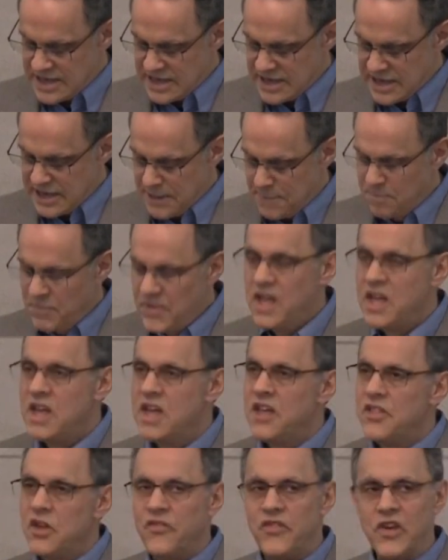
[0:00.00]

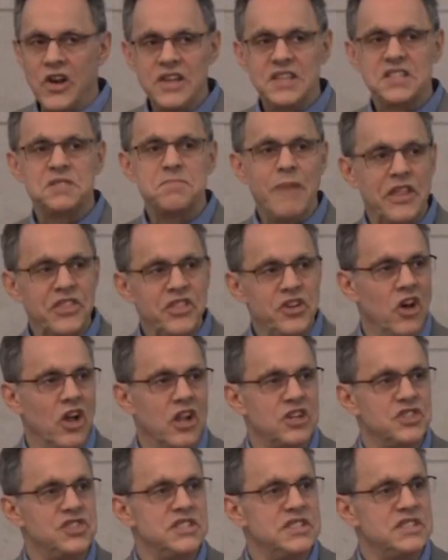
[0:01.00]
There are various
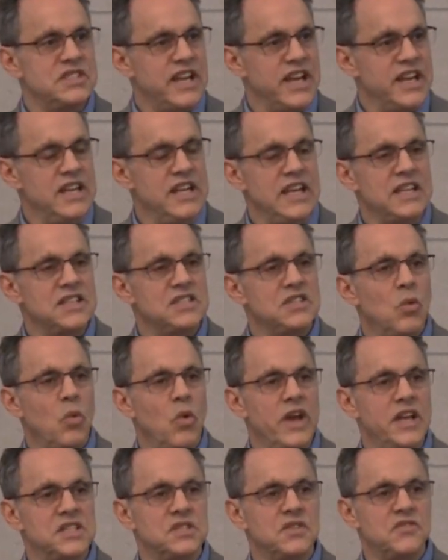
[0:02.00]
methodologies, techniques, and
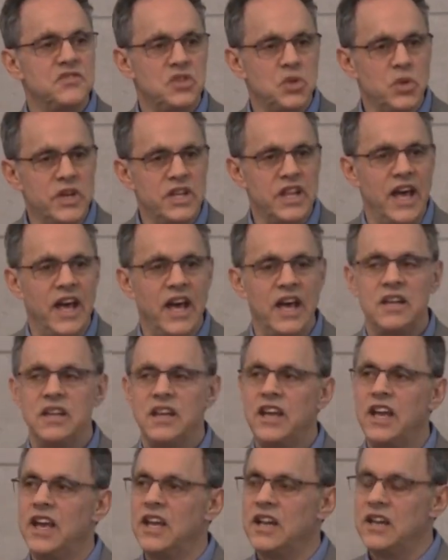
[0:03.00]
ways of doing that,
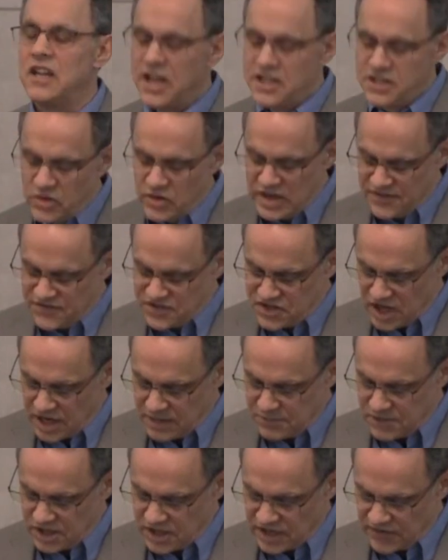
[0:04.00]
and I don't have
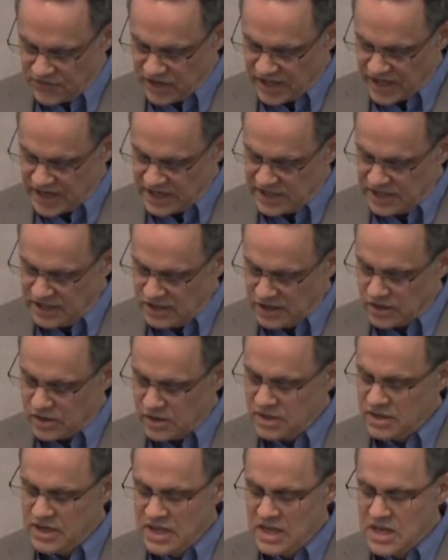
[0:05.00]
time to cover that
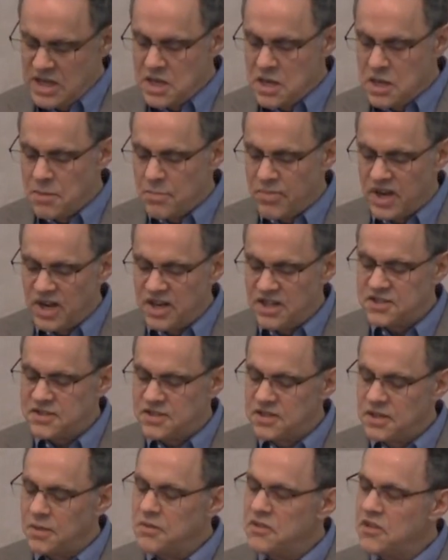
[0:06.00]
here. But it's
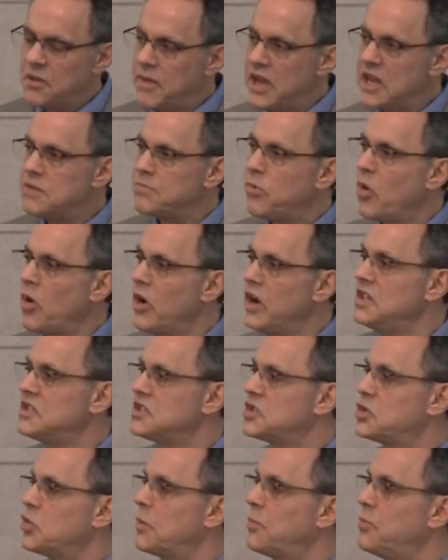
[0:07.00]
the main point
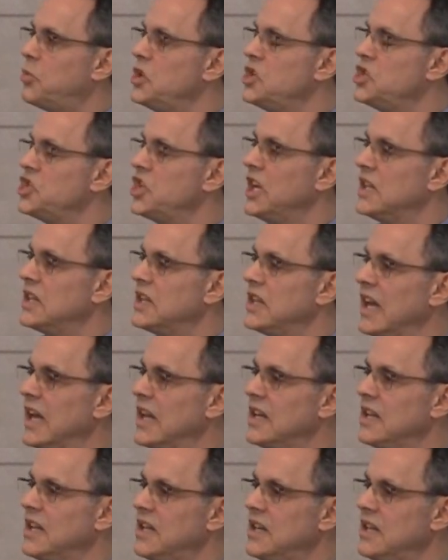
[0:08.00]
is to appreciate
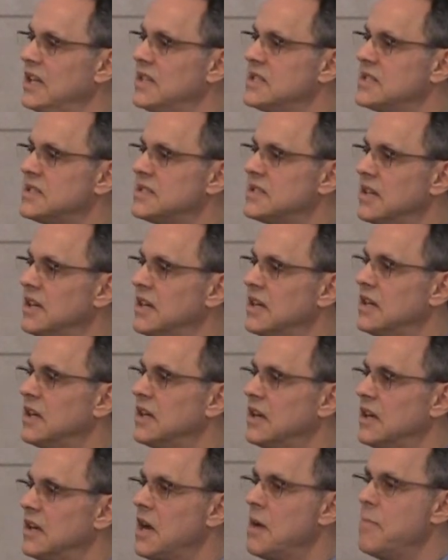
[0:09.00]
that it is
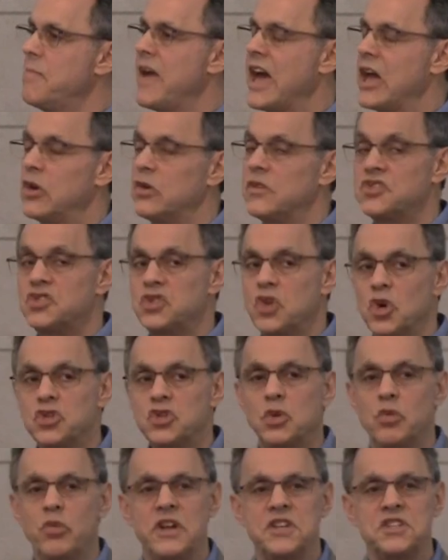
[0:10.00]
a matter of
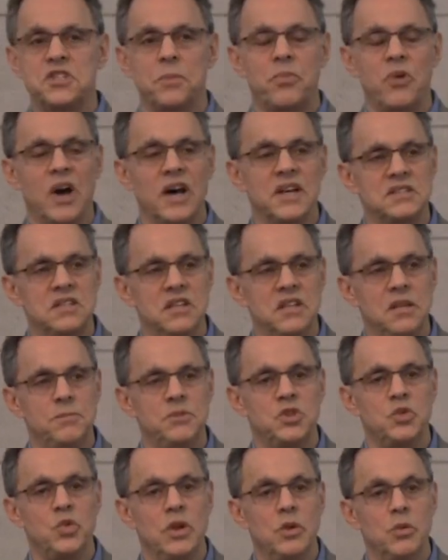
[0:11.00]
social reciprocity
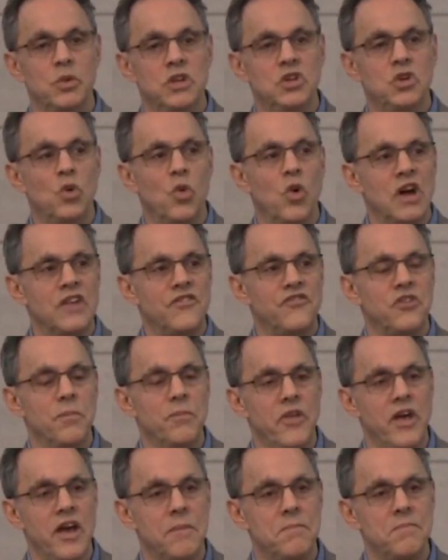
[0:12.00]
between what you want
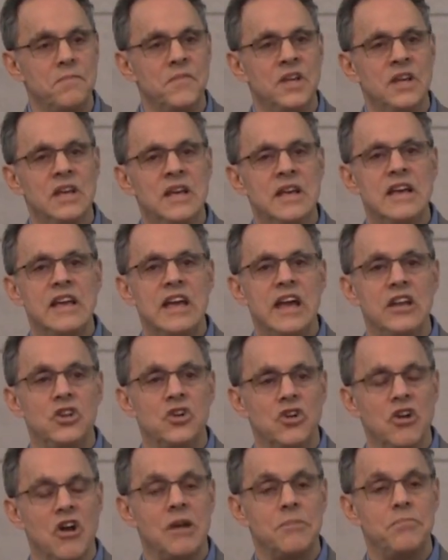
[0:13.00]
from them and
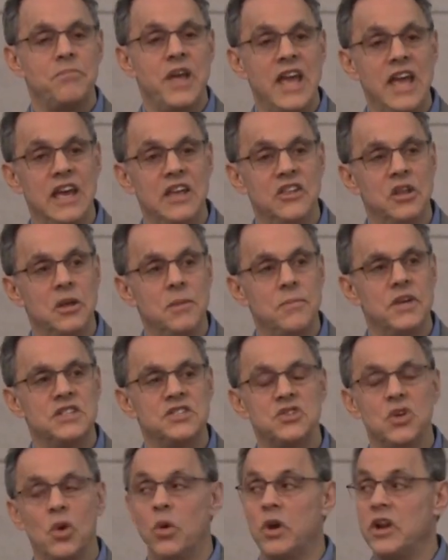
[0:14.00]
you're not paying them,
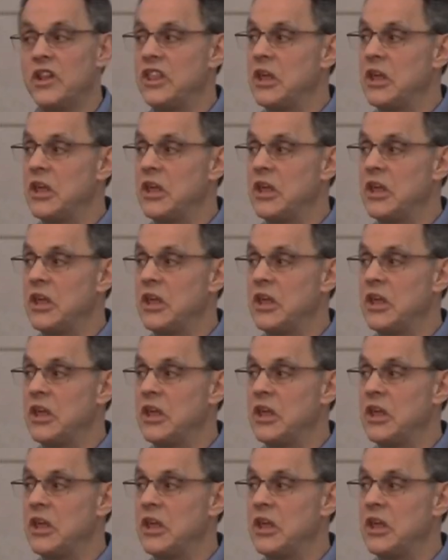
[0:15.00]
and so what are